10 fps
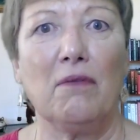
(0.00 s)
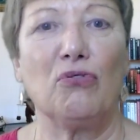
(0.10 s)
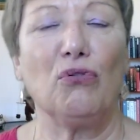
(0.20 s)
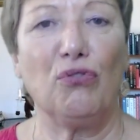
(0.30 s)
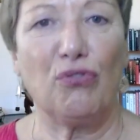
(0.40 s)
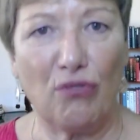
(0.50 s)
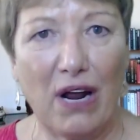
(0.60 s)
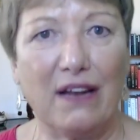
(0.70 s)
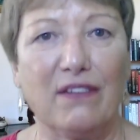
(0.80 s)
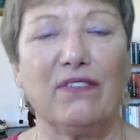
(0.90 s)
through
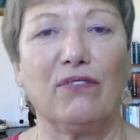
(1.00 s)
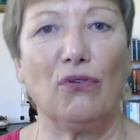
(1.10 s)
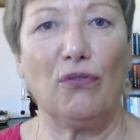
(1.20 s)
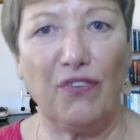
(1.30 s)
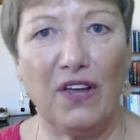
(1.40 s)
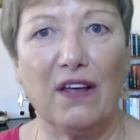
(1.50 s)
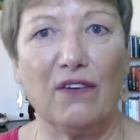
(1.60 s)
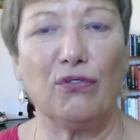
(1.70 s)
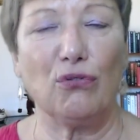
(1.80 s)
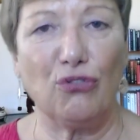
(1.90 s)
threats, through
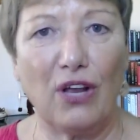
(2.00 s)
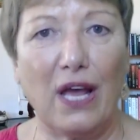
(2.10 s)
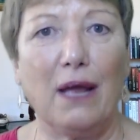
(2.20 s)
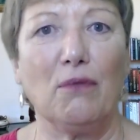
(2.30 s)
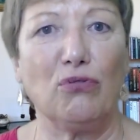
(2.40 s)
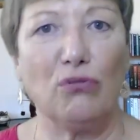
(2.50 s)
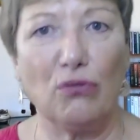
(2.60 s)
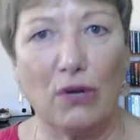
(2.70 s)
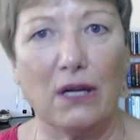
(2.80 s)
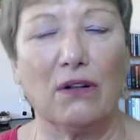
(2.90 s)
fear, through shame,
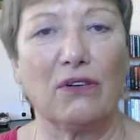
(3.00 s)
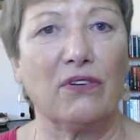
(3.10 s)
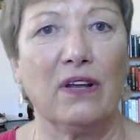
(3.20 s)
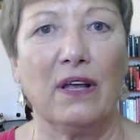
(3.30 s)
through guilt,